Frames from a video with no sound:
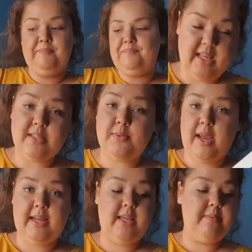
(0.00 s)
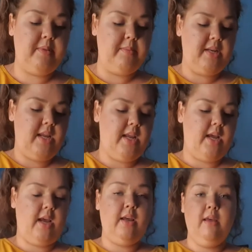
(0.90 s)
That's why I keep them in
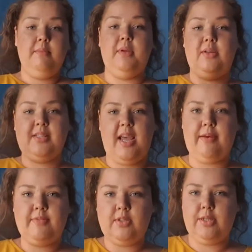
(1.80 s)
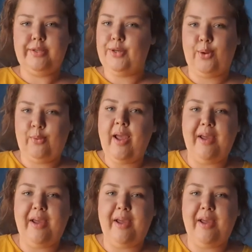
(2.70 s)
here, because I have to, you know,